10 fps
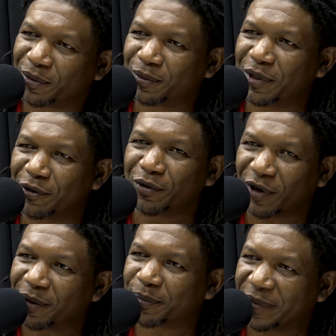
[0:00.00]
we grew
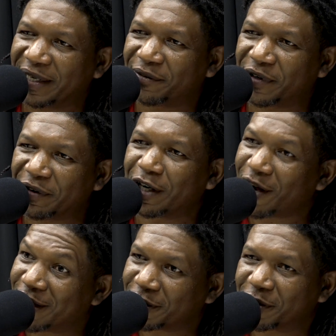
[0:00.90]
up in a very
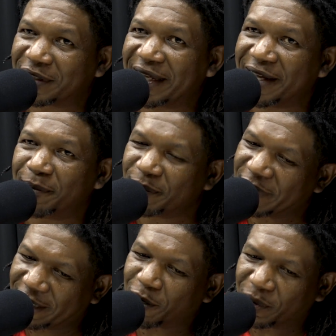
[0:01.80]
conscious time
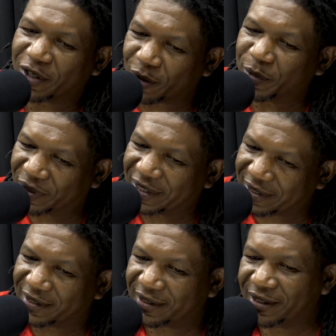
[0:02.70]
in our
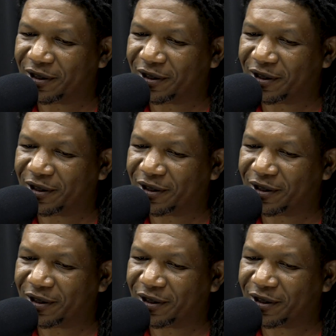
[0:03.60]
community,